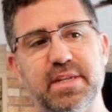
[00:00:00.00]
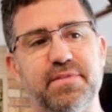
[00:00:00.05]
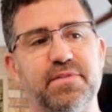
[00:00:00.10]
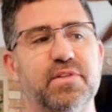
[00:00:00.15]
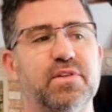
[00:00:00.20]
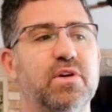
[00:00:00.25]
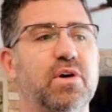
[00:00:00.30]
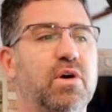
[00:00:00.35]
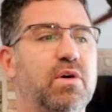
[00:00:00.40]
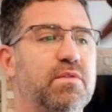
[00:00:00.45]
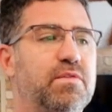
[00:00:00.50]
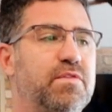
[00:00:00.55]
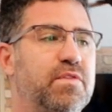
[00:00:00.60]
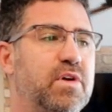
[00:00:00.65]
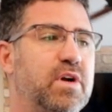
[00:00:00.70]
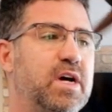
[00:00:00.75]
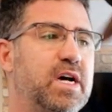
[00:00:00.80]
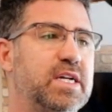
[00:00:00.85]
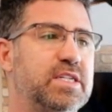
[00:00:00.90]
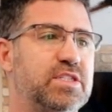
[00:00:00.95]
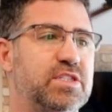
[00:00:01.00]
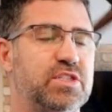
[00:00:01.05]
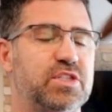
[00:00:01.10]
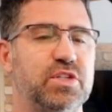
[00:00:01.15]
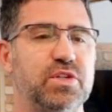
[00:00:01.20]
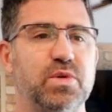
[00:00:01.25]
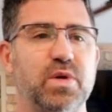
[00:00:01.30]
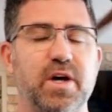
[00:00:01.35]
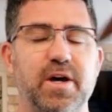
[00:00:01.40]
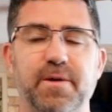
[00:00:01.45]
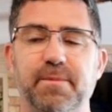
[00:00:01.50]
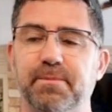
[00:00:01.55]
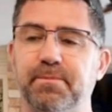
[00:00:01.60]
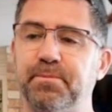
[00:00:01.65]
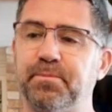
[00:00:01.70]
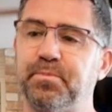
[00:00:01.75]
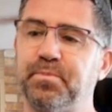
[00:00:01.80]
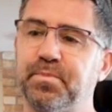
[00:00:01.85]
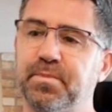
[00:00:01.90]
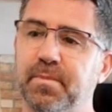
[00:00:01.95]
difficult for us to
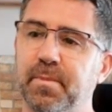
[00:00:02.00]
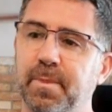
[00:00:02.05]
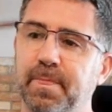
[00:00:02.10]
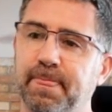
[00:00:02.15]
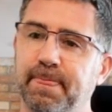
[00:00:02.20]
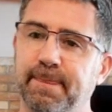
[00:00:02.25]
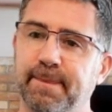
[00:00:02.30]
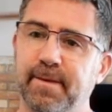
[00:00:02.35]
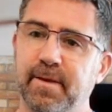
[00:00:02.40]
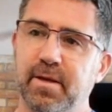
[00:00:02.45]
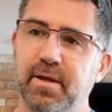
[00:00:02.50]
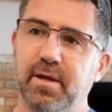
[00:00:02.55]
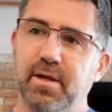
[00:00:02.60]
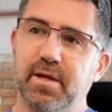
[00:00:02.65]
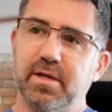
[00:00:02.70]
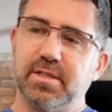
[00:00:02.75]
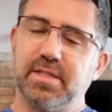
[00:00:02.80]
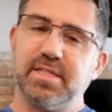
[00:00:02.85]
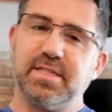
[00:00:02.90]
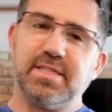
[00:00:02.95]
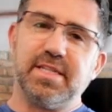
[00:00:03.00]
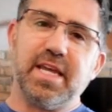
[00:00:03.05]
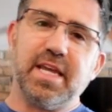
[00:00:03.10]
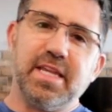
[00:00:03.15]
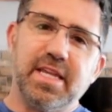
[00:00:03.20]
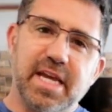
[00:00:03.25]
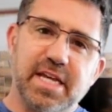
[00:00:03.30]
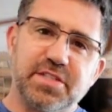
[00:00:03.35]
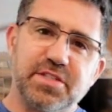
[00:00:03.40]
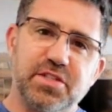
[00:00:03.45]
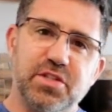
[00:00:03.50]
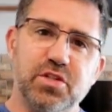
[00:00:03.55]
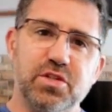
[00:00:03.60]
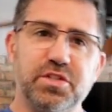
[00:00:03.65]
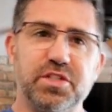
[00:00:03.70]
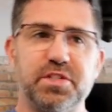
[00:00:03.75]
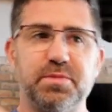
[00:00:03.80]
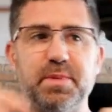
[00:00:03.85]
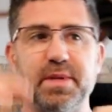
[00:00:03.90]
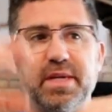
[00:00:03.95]
say yes to,
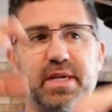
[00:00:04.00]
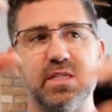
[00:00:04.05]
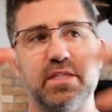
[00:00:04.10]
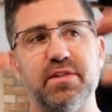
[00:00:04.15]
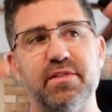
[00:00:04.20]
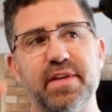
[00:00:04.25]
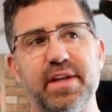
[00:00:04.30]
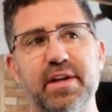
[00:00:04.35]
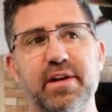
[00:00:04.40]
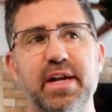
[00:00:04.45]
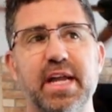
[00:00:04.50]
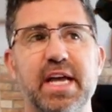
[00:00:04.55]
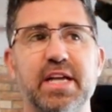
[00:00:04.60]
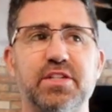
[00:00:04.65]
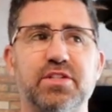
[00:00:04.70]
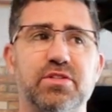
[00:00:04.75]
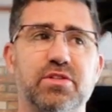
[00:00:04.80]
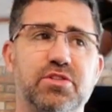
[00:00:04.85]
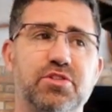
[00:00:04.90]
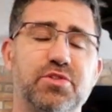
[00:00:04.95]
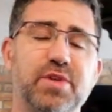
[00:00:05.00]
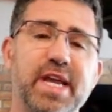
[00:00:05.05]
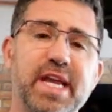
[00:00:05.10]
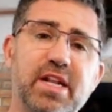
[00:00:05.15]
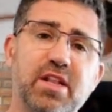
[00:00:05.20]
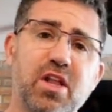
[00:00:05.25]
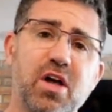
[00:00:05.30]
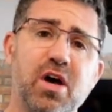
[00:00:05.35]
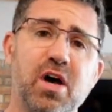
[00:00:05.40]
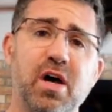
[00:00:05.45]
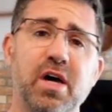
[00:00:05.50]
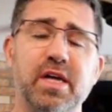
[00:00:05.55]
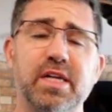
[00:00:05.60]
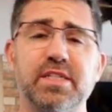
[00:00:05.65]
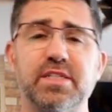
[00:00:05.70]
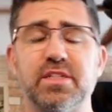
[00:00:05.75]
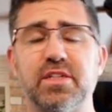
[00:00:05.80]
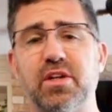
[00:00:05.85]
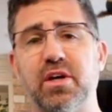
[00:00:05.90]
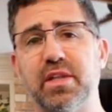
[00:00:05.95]
just because of international trade
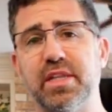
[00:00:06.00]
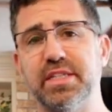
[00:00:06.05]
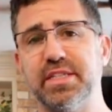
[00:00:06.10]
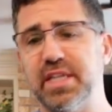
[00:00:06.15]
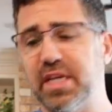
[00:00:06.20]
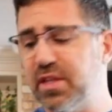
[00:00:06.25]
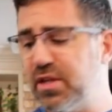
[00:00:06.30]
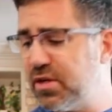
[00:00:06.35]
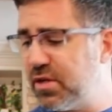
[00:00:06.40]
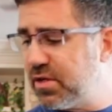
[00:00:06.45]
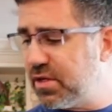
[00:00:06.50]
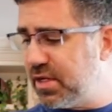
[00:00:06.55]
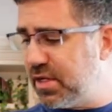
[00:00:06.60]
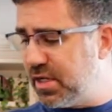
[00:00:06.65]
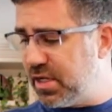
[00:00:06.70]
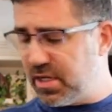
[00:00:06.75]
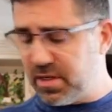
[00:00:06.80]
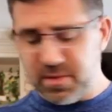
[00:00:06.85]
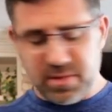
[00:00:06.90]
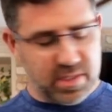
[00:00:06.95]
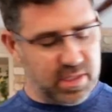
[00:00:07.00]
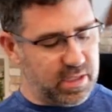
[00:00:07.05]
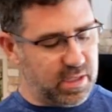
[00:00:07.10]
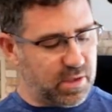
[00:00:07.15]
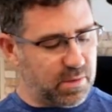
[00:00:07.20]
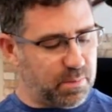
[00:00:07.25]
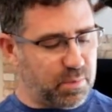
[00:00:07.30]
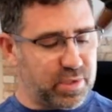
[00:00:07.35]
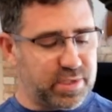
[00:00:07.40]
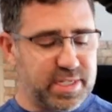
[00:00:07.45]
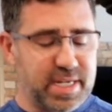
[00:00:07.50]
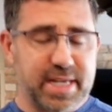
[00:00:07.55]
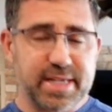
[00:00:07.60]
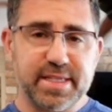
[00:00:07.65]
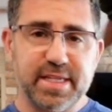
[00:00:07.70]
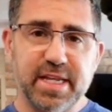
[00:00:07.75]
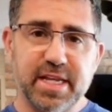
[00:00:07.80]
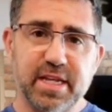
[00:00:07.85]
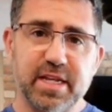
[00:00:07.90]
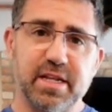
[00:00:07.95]
laws and all these other, you know,
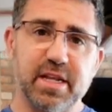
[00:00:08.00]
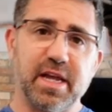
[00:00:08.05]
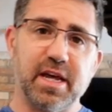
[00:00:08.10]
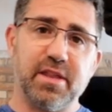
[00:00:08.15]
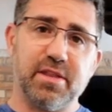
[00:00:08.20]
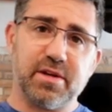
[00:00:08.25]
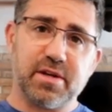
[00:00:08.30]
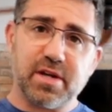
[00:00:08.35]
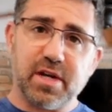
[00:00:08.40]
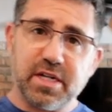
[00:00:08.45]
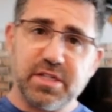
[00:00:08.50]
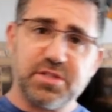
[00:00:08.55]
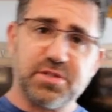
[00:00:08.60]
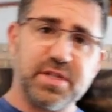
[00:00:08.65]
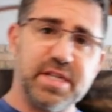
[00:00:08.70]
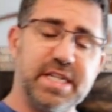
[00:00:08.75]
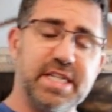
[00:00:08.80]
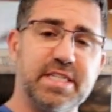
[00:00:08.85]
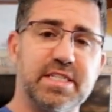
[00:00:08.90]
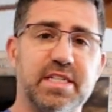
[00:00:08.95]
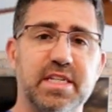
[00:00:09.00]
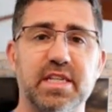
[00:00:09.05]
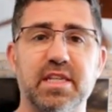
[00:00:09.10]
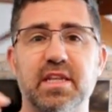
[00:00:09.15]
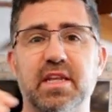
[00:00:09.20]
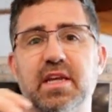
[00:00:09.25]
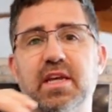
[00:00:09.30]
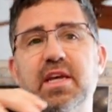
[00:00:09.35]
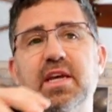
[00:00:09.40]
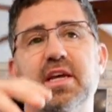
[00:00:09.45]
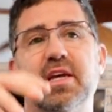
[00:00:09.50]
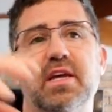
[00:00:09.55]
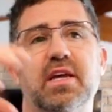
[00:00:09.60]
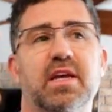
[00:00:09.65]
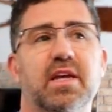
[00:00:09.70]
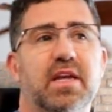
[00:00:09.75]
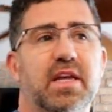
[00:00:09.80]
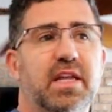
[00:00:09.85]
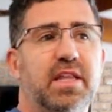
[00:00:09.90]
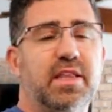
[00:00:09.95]
protecting other countries and
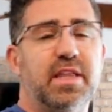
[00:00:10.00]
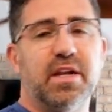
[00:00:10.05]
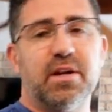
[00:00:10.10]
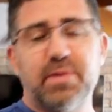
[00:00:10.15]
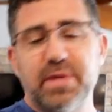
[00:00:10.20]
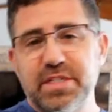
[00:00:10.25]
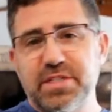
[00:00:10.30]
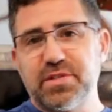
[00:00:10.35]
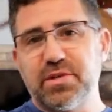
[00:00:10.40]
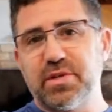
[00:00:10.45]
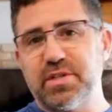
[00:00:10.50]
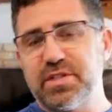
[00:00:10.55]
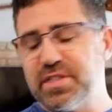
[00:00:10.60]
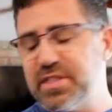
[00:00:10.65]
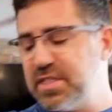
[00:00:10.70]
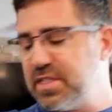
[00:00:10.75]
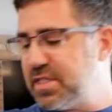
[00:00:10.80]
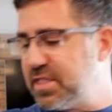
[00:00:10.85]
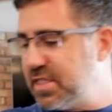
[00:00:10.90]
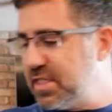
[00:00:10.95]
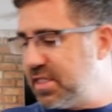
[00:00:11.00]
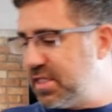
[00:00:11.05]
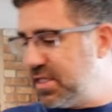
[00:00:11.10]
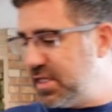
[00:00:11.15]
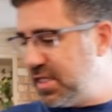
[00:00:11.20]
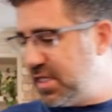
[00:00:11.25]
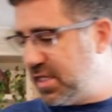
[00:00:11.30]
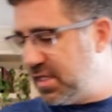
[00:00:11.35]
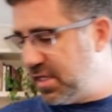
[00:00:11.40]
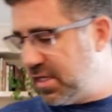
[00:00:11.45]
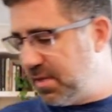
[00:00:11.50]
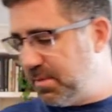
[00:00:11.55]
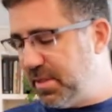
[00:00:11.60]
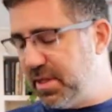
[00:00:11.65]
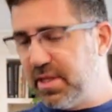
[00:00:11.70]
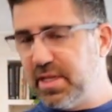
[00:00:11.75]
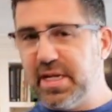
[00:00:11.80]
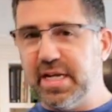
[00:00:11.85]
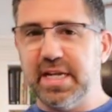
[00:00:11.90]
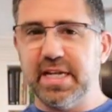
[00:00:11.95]
their resources and
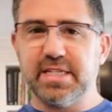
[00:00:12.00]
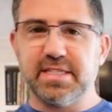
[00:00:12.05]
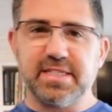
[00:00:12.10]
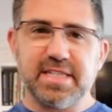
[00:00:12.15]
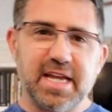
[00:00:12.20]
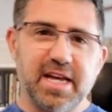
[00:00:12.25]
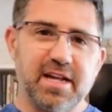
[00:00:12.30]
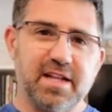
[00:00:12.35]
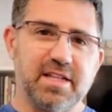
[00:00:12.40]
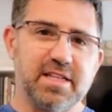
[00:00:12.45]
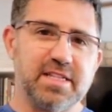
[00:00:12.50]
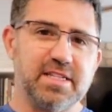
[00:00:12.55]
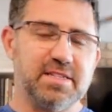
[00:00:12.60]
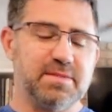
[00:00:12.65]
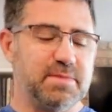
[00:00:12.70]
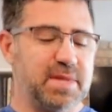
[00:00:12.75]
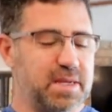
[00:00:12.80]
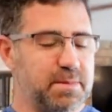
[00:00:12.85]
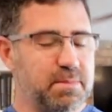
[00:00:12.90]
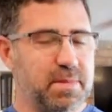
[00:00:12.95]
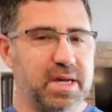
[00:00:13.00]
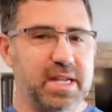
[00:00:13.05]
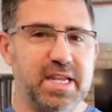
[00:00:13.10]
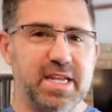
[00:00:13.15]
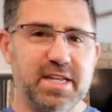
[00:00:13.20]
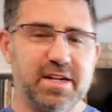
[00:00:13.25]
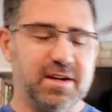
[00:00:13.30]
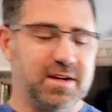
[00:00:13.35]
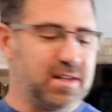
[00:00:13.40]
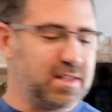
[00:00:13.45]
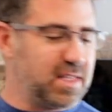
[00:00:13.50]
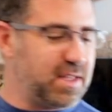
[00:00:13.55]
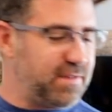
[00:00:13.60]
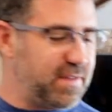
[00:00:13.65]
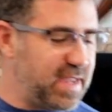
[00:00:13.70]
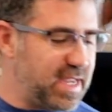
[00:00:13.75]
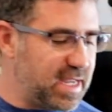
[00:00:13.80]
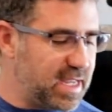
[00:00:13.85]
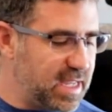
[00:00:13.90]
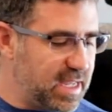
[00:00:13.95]
ability to sell and make money and earn a
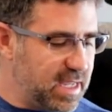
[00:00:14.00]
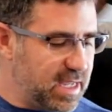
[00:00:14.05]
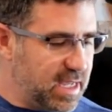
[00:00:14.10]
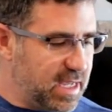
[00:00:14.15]
living.